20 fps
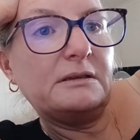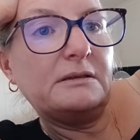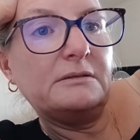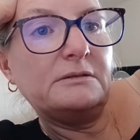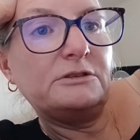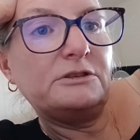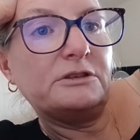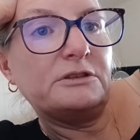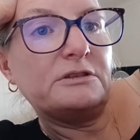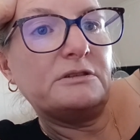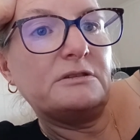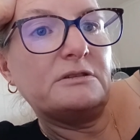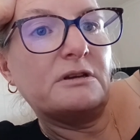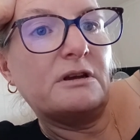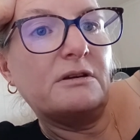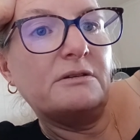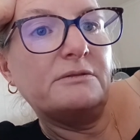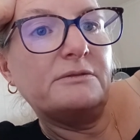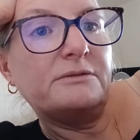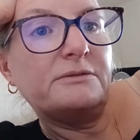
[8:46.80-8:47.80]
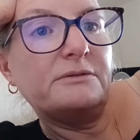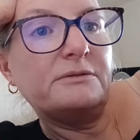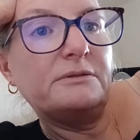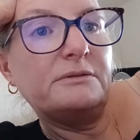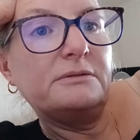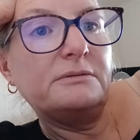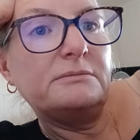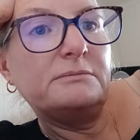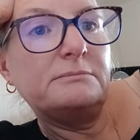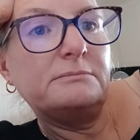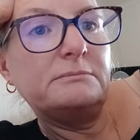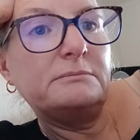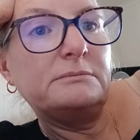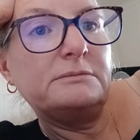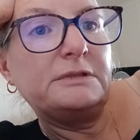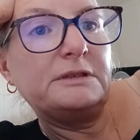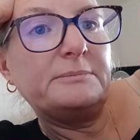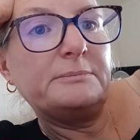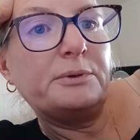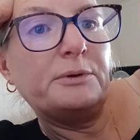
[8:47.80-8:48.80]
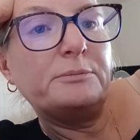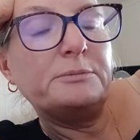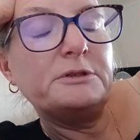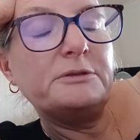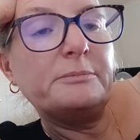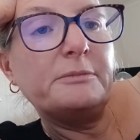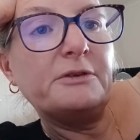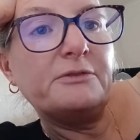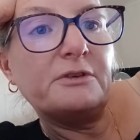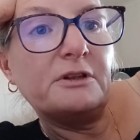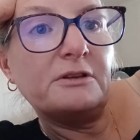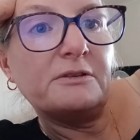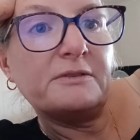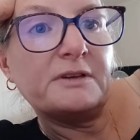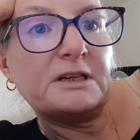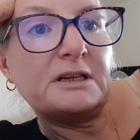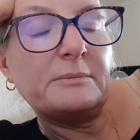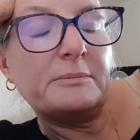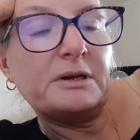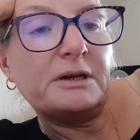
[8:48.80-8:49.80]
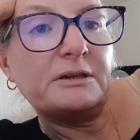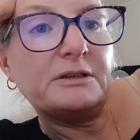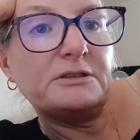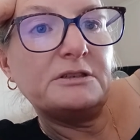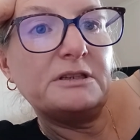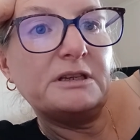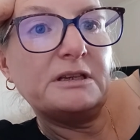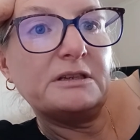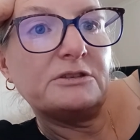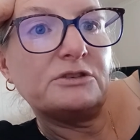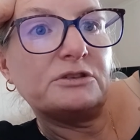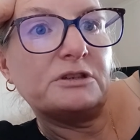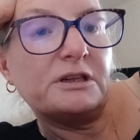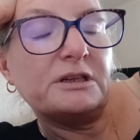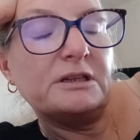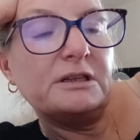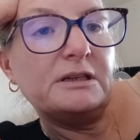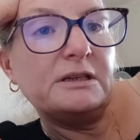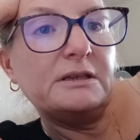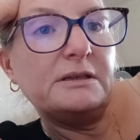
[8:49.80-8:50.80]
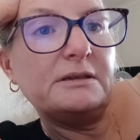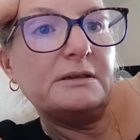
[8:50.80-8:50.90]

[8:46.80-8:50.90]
just sort of pumped me full of antibiotics, really.